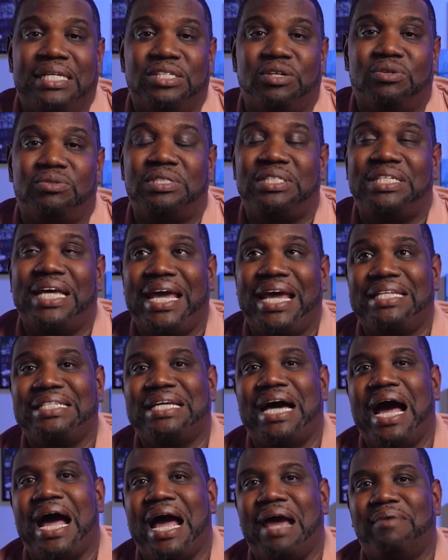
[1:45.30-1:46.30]
So take
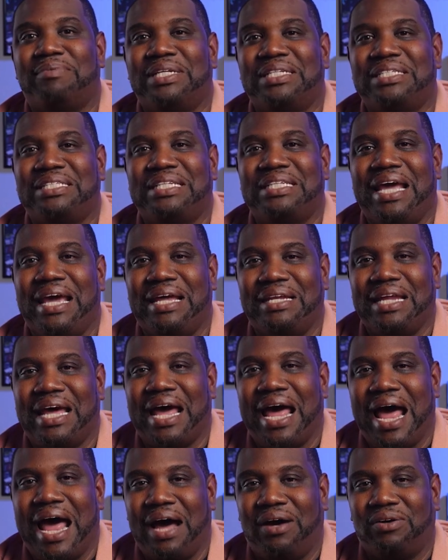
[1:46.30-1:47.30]
time to stand
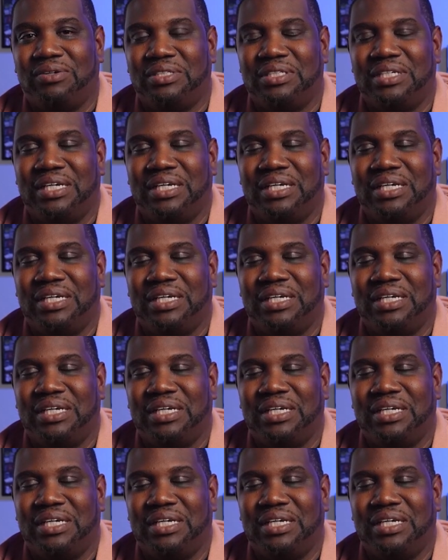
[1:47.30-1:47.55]
out